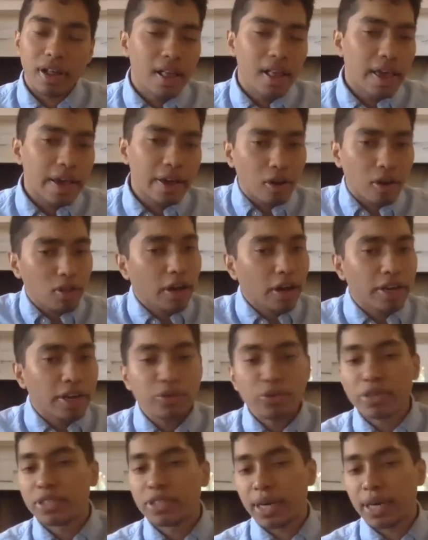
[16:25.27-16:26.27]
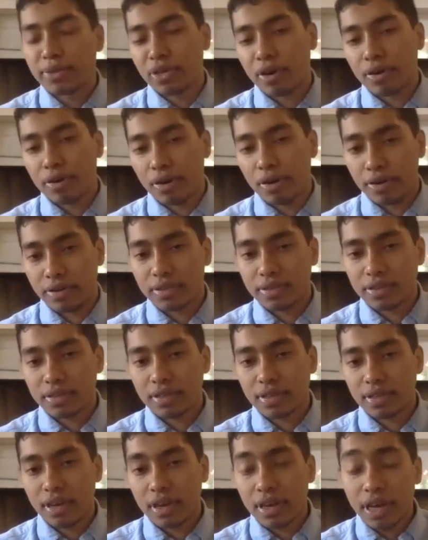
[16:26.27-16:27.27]
And Allah can do the same to our hearts.
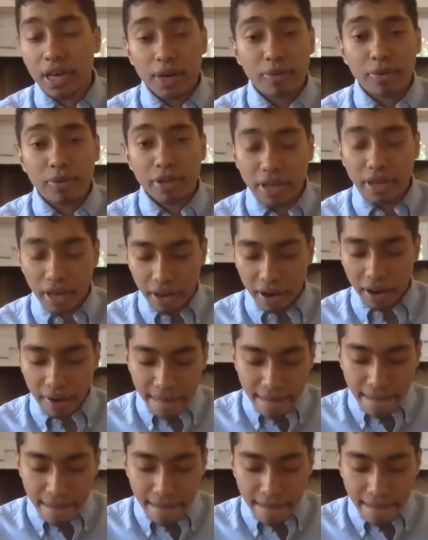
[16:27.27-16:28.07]
He really can.